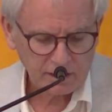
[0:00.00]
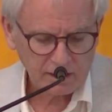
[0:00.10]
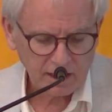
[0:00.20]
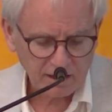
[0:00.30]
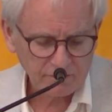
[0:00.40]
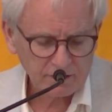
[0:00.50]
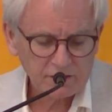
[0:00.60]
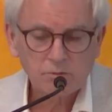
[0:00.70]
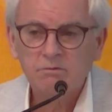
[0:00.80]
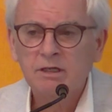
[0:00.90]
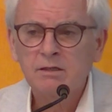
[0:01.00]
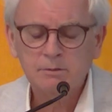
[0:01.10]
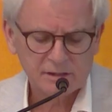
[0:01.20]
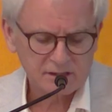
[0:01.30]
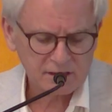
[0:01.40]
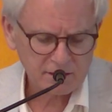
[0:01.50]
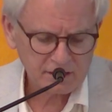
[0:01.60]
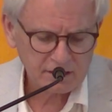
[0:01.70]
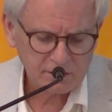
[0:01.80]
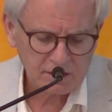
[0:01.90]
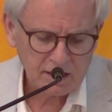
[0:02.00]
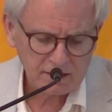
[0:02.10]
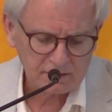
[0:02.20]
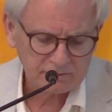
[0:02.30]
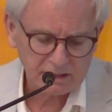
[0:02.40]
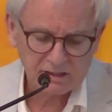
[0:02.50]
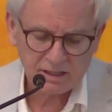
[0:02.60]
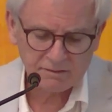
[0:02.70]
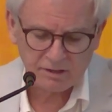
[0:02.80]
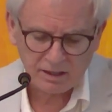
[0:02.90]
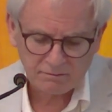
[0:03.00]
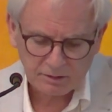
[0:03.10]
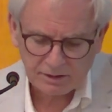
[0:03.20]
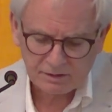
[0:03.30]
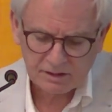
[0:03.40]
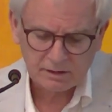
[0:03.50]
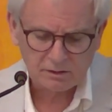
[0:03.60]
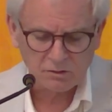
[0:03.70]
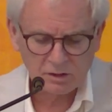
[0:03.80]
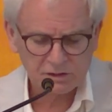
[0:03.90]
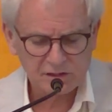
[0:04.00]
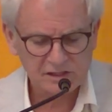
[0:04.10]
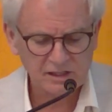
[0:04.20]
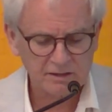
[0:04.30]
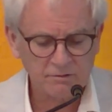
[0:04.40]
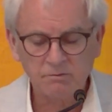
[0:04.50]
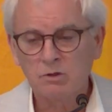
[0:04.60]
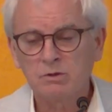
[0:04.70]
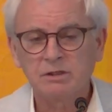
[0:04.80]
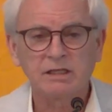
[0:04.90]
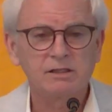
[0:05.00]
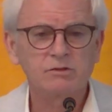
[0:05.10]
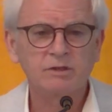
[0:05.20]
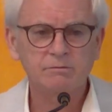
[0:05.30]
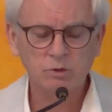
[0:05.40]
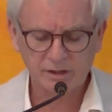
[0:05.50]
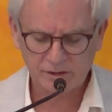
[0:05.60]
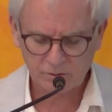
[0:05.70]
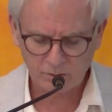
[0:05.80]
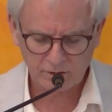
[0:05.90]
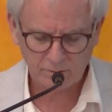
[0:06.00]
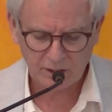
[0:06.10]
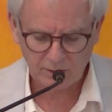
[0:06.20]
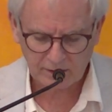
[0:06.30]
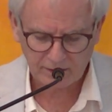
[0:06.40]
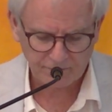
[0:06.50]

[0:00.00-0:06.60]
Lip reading: Africans rebelled in South Carolina, enslaved Africans, in the largest slave revolt in the history of British North America.